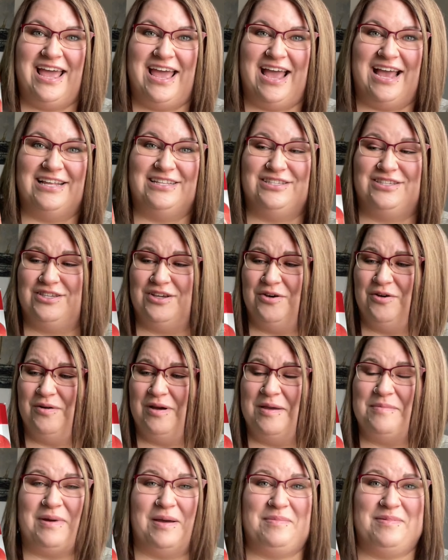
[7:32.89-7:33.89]
And so
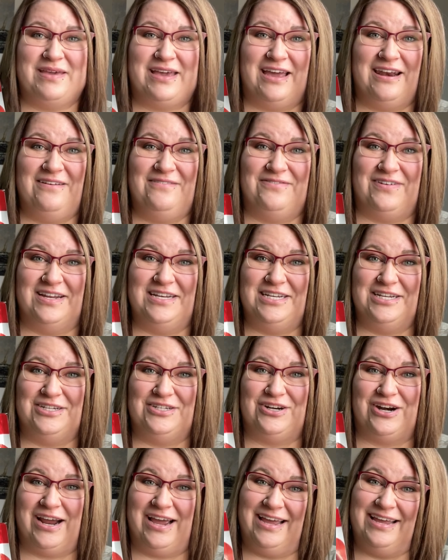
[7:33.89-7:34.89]
it might be kind of fun to
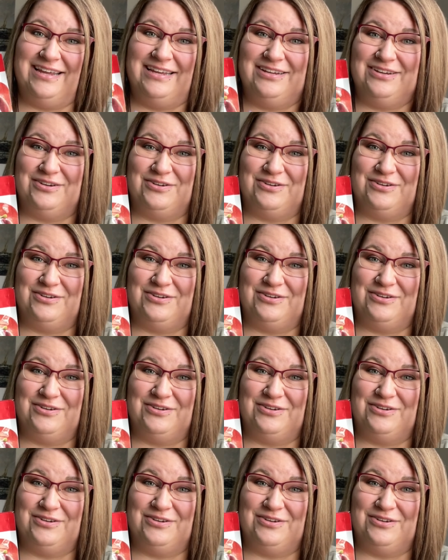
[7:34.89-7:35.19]
try